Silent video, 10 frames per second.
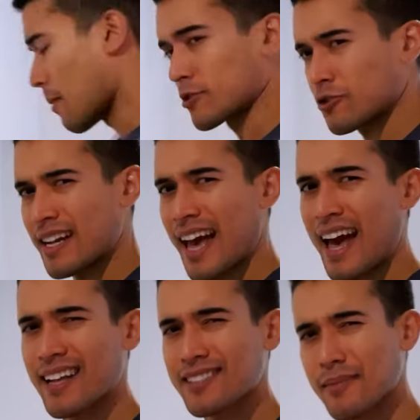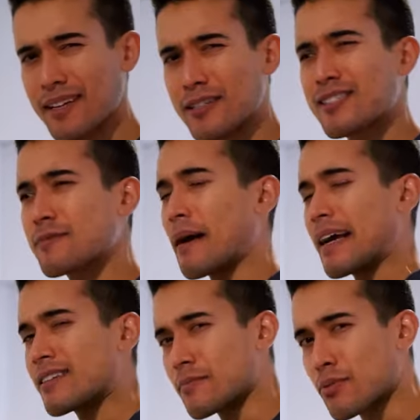I'm also trying to add some like
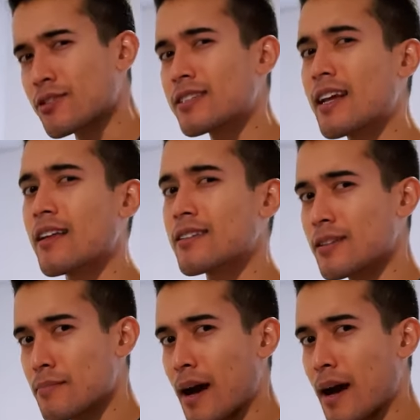spice and personality to the